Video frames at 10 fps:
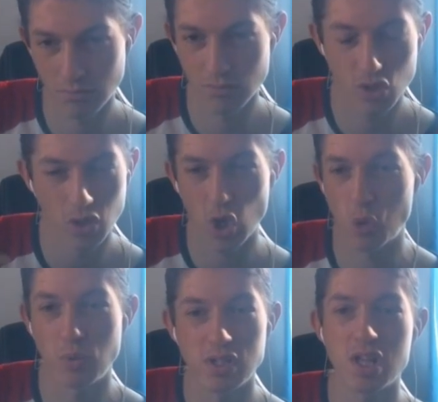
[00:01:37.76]
Sort of
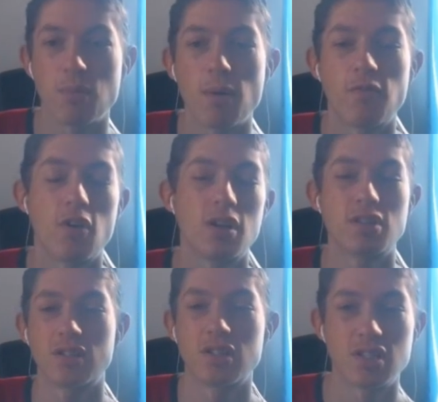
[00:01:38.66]
opens them up for us
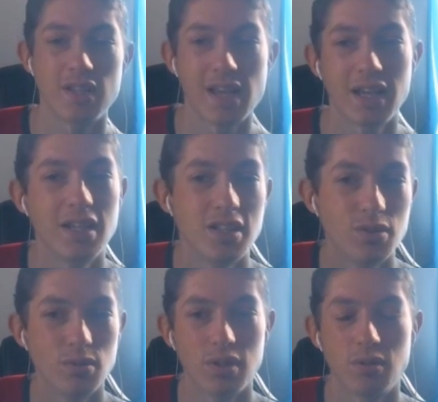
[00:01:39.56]
to just attack
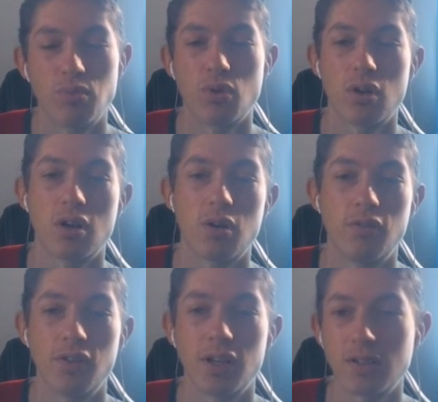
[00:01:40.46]
into it and proc our
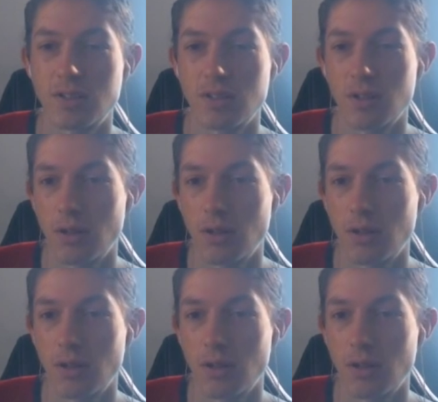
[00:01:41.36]
effects.